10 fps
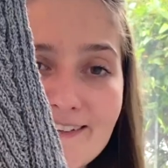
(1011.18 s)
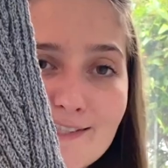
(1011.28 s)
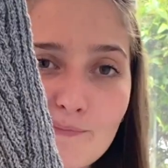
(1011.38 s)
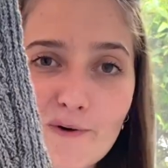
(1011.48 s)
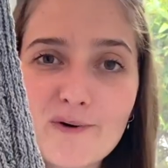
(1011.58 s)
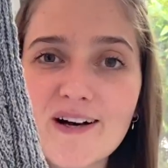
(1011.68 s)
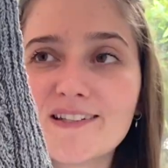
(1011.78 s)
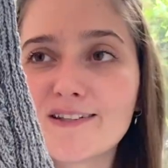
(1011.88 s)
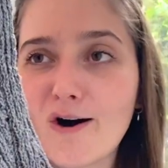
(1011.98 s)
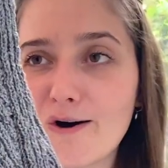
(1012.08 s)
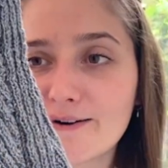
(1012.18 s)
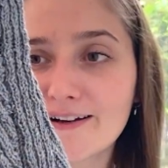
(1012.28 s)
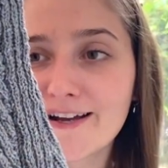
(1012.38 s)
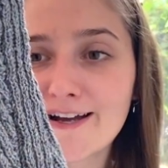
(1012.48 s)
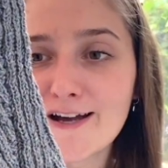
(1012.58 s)
small and
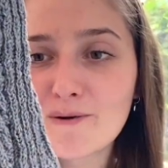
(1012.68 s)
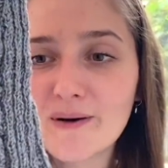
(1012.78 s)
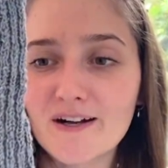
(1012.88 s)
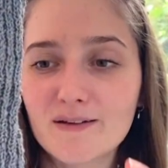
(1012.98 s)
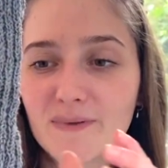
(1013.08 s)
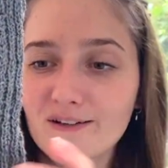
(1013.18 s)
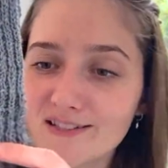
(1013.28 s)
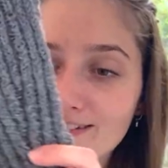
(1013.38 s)
long, but because